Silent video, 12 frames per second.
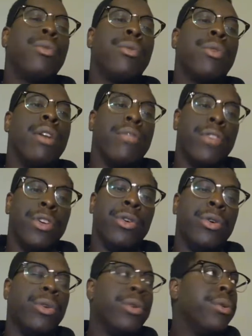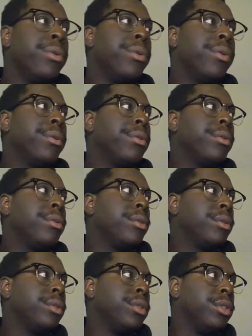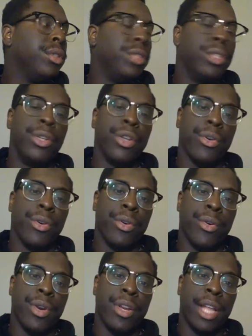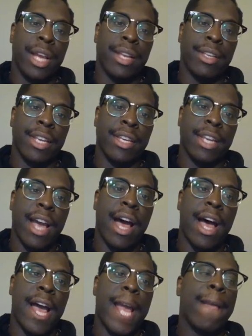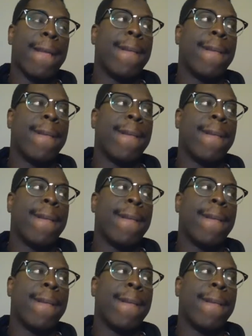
if you knew you were going to like to die